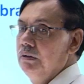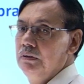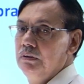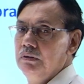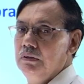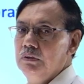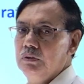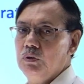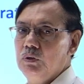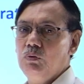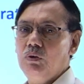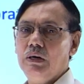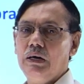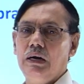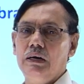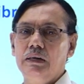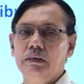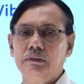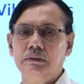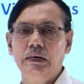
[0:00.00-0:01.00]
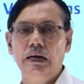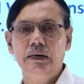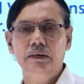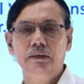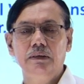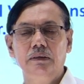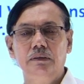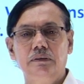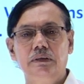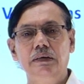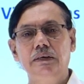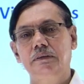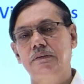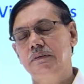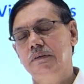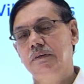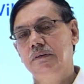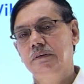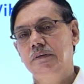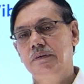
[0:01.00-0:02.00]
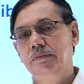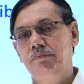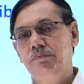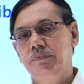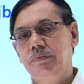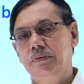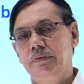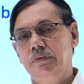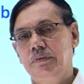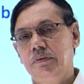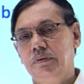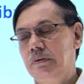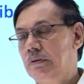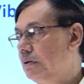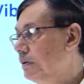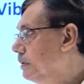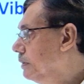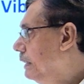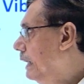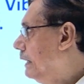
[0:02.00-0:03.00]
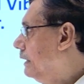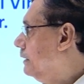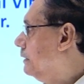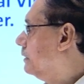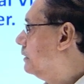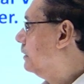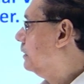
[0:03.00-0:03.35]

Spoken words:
so you can understand these things. That is,